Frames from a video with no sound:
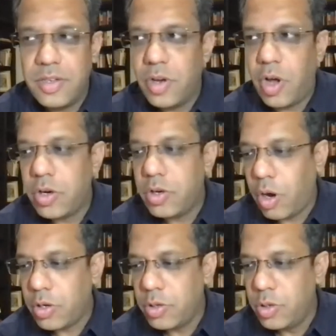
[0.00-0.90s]
not
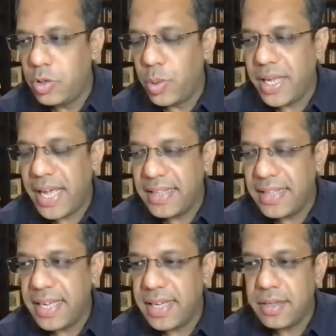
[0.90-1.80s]
doing
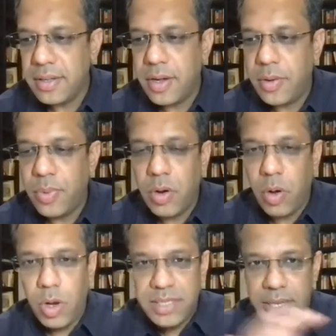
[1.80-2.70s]
anything. We are
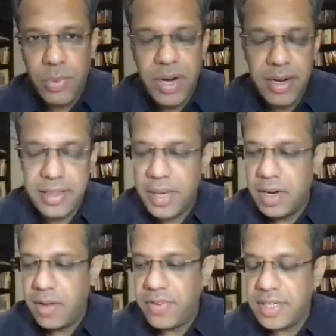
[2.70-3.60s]
all somewhere in the
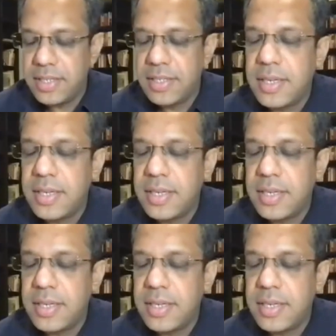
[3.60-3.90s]
middle of it.